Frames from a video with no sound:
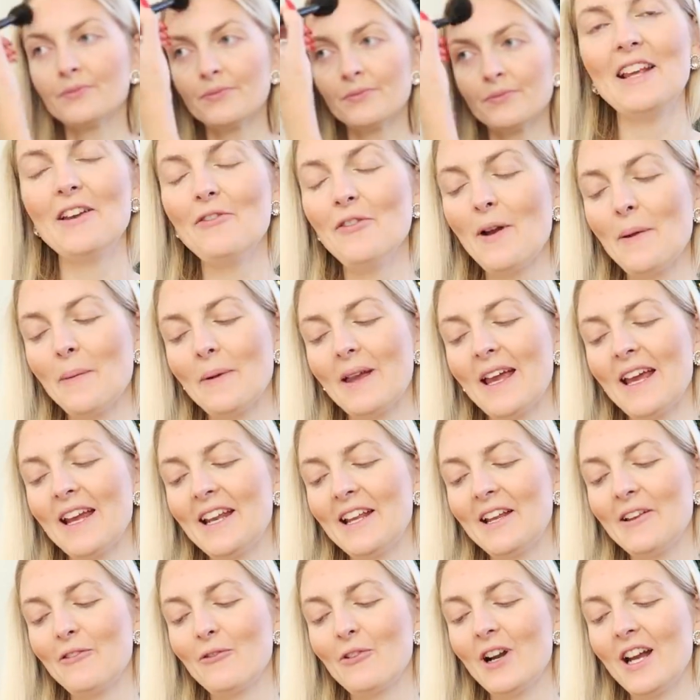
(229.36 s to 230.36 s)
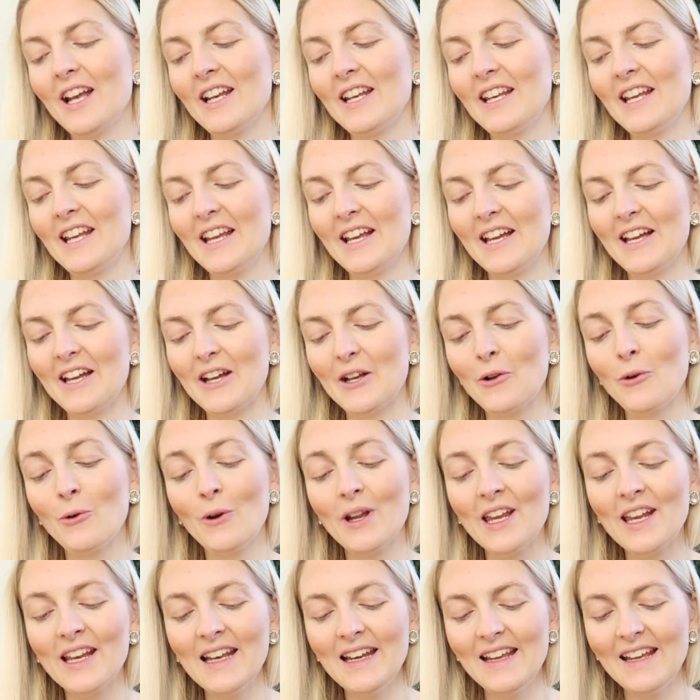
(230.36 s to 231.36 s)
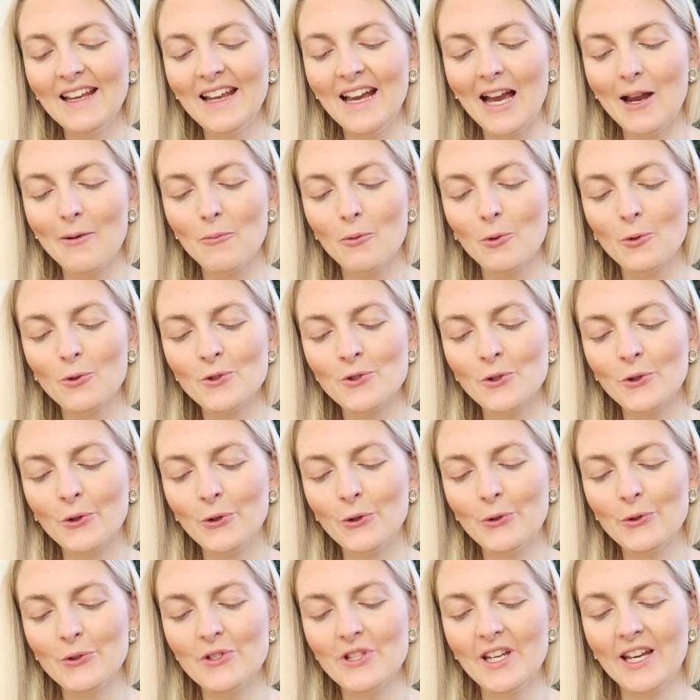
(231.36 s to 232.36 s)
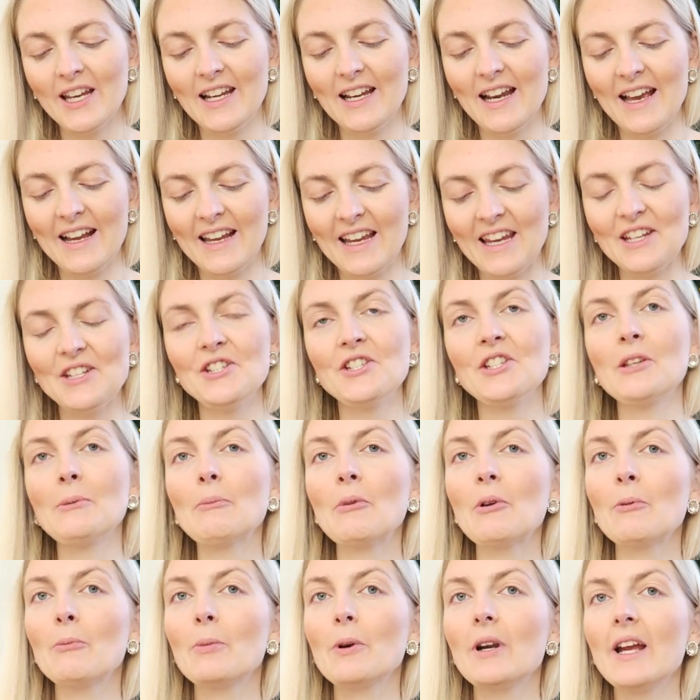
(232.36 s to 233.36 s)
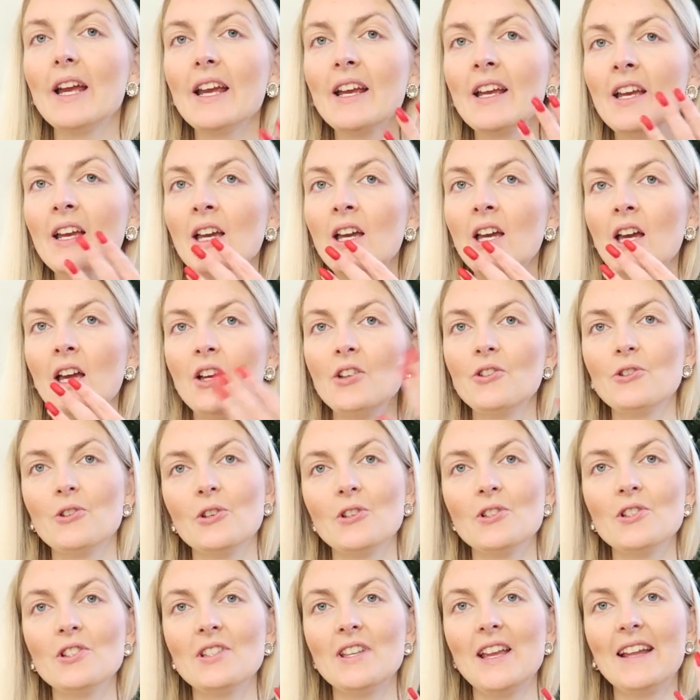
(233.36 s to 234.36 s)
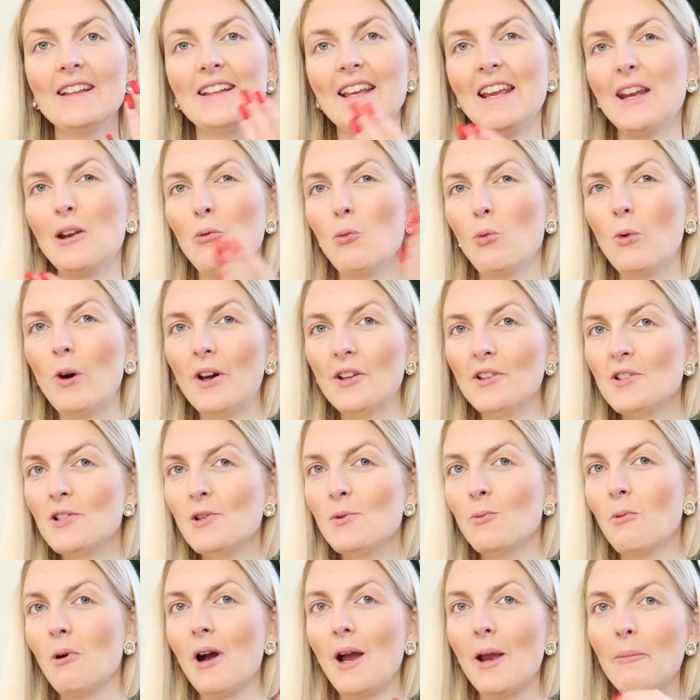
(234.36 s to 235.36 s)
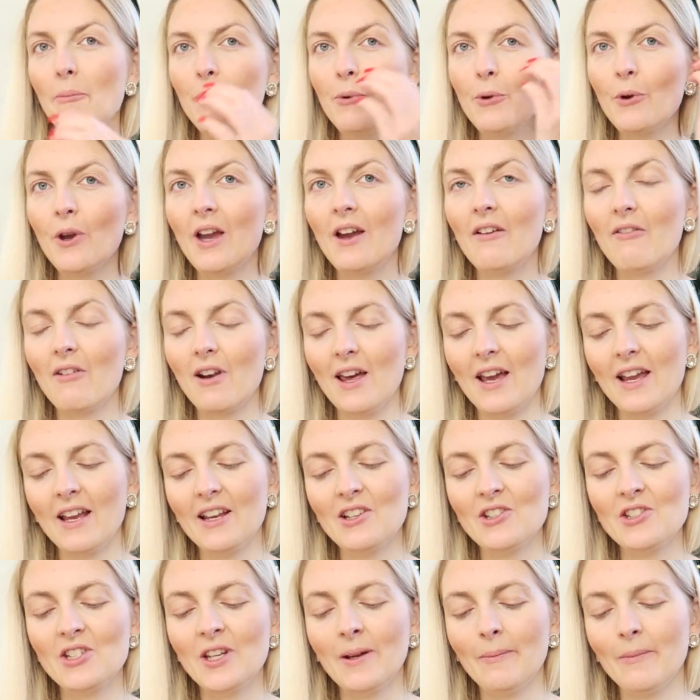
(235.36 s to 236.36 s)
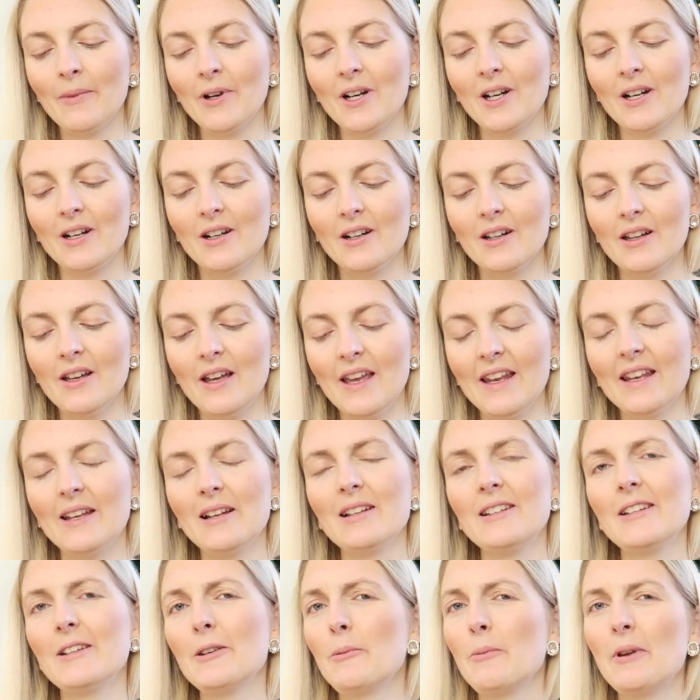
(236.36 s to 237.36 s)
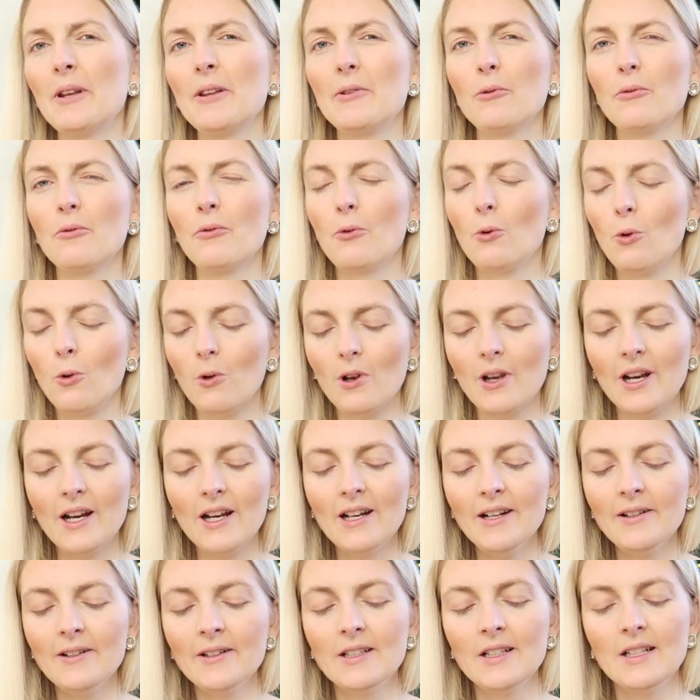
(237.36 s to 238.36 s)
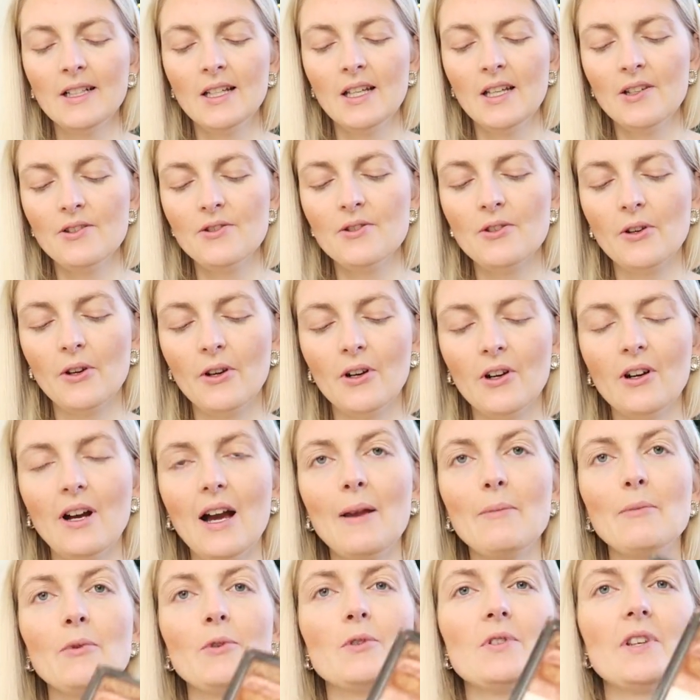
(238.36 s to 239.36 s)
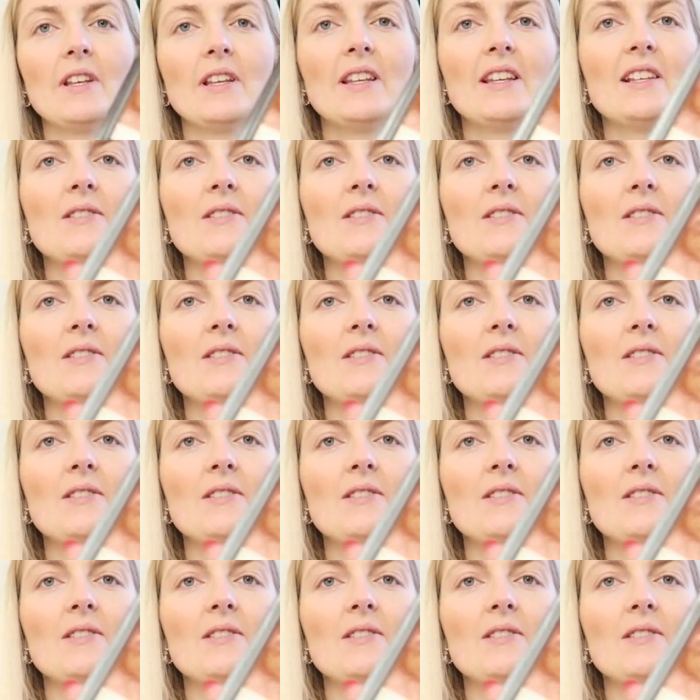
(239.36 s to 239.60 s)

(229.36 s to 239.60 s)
And if I'm getting ready quickly, I'm also using like a shimmer brick, just that in one swipe you have like shimmer and a little bit of color. So I'm using